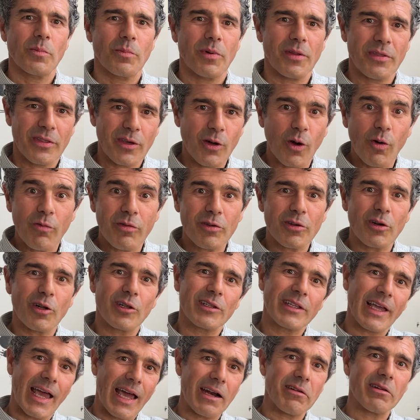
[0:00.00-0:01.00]
But the
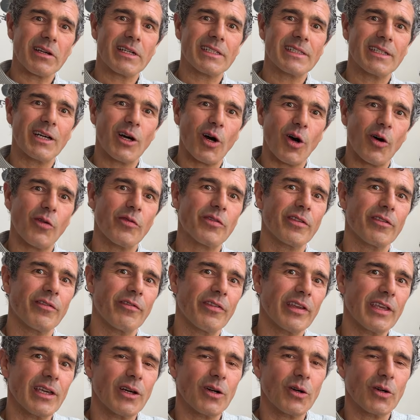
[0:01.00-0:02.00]
overall character of the
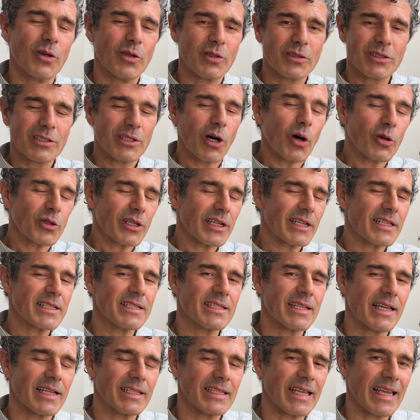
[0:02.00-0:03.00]
Fiio totally
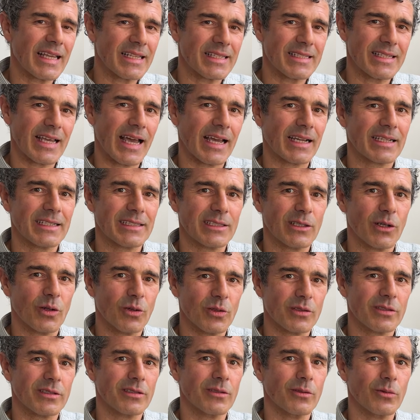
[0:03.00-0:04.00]
stayed intact
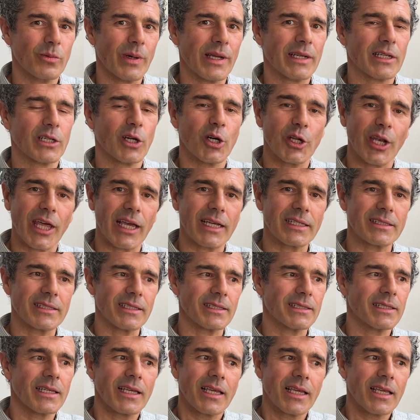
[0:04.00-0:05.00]
also when
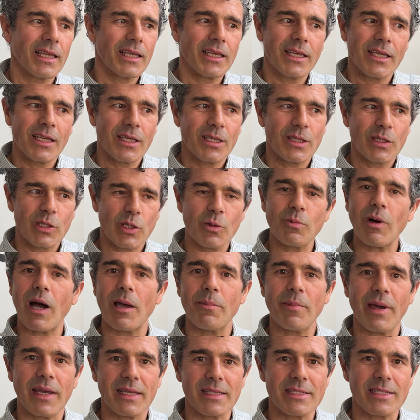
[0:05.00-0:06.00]
connected to
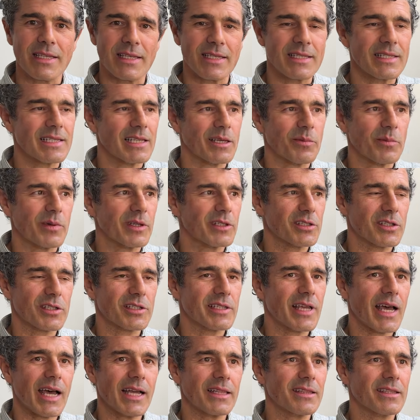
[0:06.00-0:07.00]
my main system. It
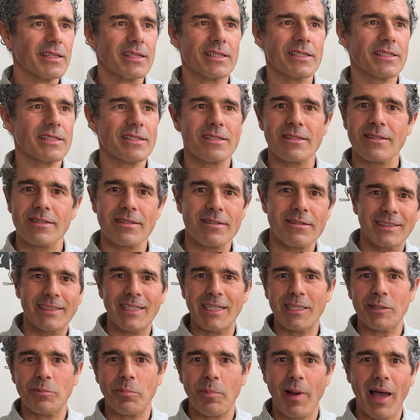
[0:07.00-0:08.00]
just had this
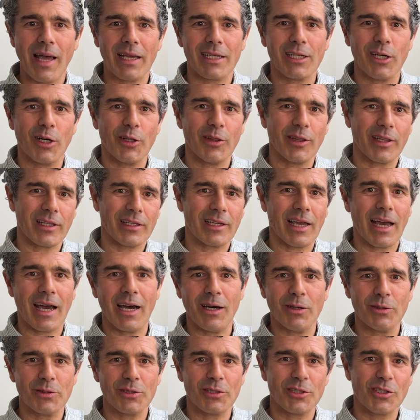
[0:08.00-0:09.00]
sit back on the
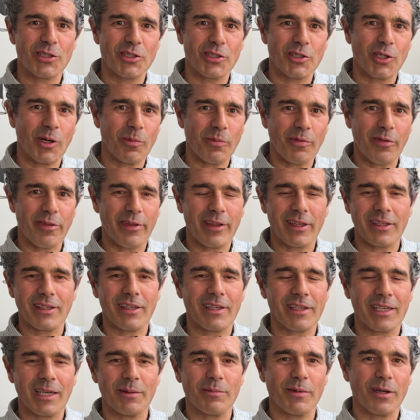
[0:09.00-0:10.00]
couch, stop
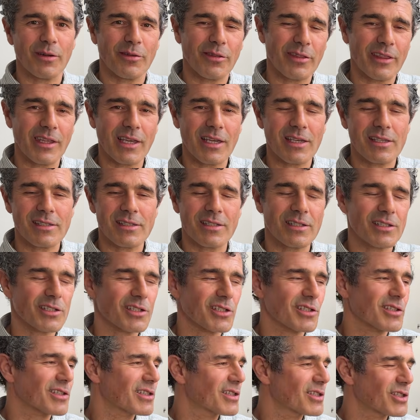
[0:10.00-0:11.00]
thinking about things and
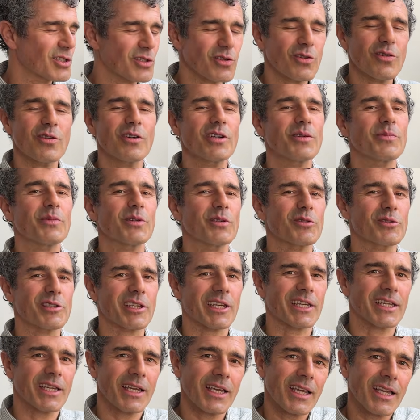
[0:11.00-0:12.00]
just enjoy
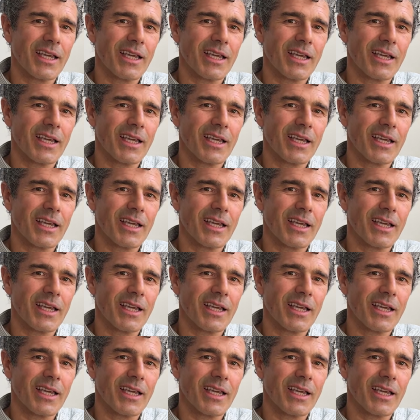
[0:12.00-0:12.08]
music.